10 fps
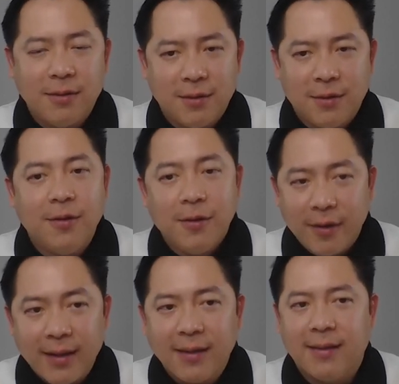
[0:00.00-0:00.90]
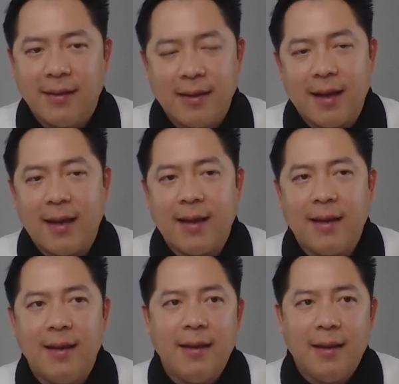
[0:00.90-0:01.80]
So you can uh,
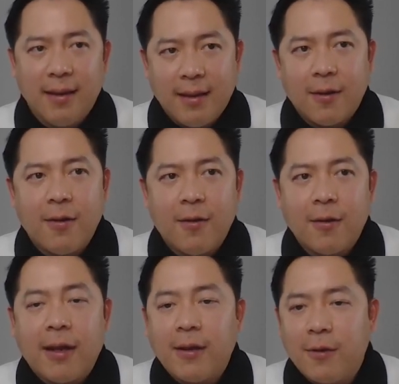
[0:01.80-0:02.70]
connect